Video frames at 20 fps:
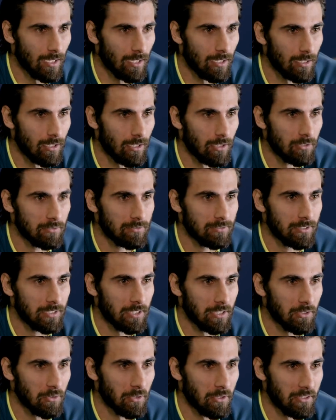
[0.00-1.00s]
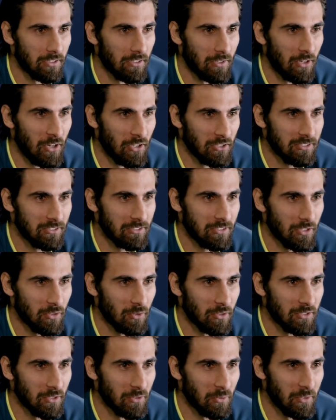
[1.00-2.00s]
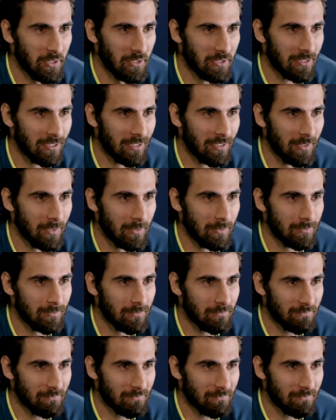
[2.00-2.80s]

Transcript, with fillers: Oh, do you want the, do you want the wheel? Wait a